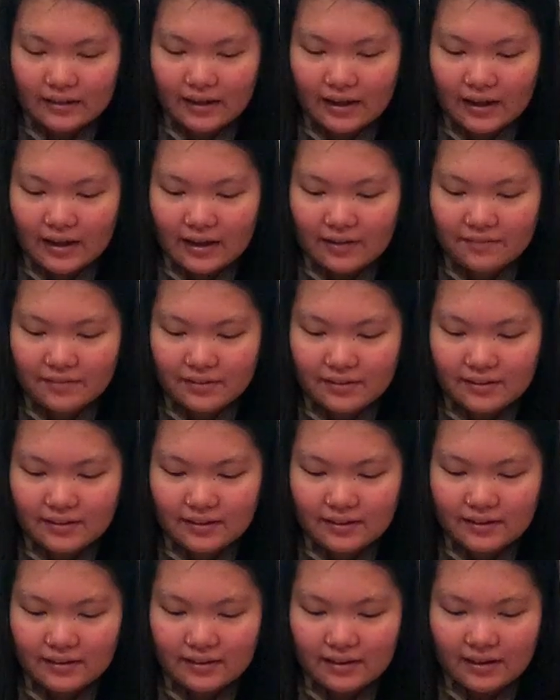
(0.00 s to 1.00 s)
I haven't
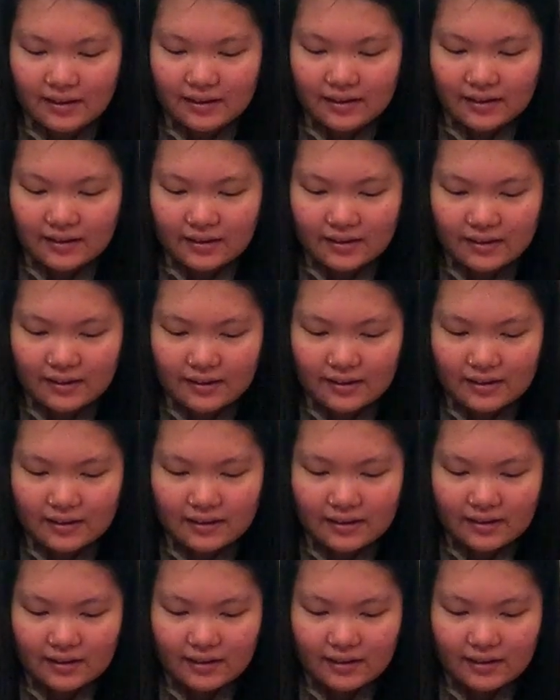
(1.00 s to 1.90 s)
seen any.